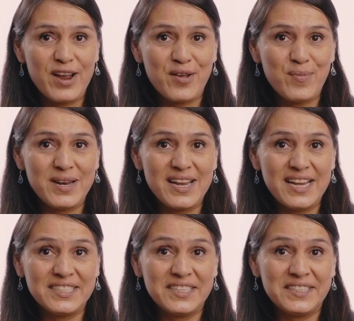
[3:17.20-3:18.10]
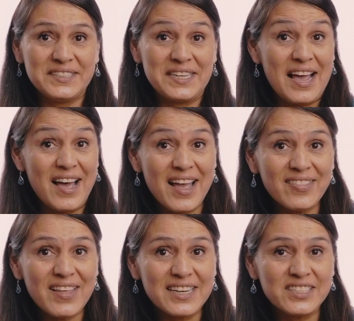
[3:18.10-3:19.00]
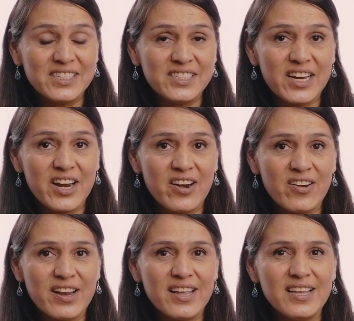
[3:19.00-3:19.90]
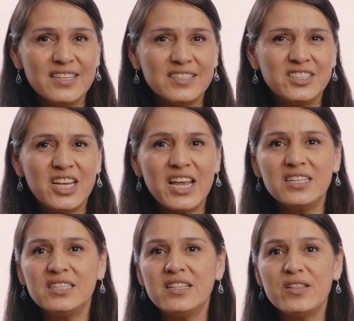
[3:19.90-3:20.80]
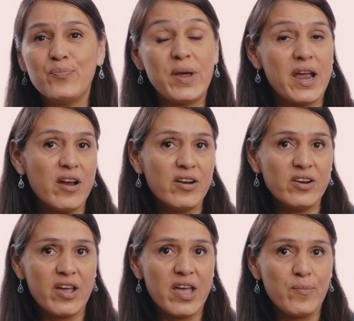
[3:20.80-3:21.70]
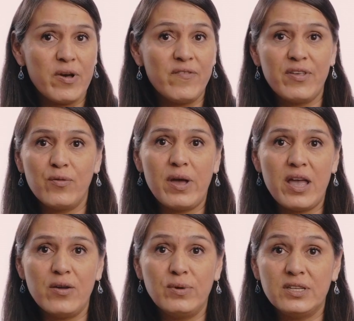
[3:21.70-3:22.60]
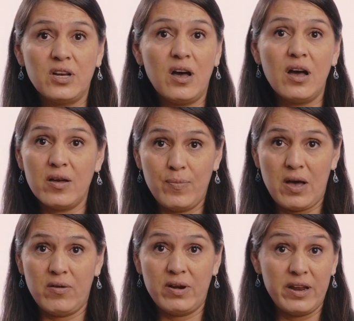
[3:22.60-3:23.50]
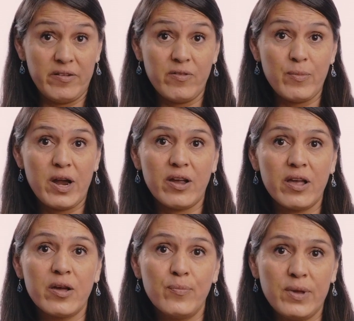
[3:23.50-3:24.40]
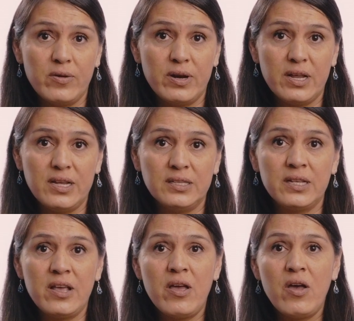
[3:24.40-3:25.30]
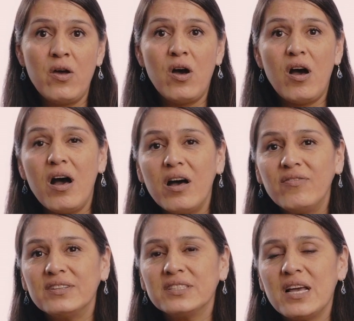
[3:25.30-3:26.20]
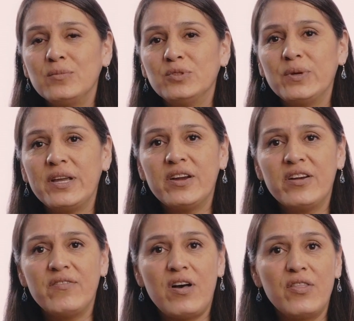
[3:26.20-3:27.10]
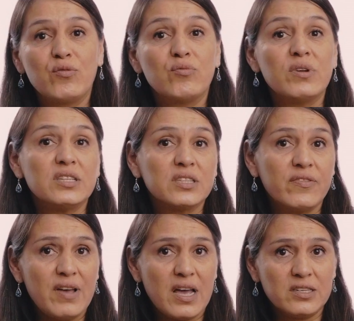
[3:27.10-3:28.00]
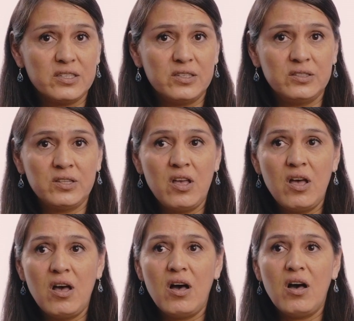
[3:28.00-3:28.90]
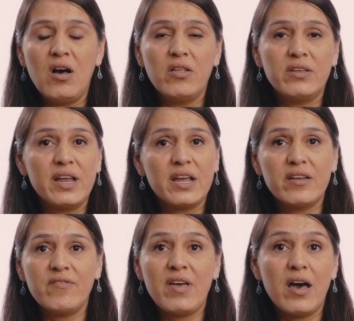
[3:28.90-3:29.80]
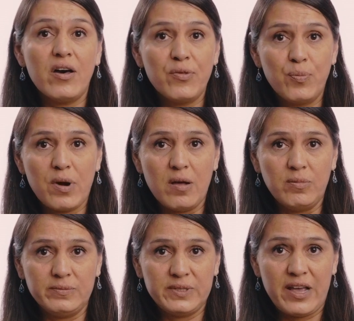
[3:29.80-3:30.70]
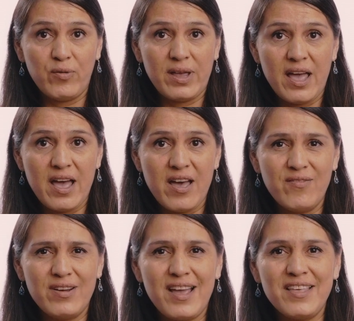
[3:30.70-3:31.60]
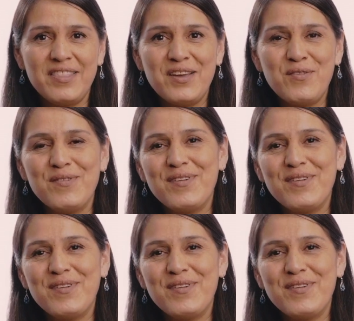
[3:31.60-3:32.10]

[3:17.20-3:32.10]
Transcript: recommendations that I'd like to share is changing the paradigm of the way we talk about Native American communities. Oftentimes we hear of all the risk factors, all the negative health problems that we have, and I think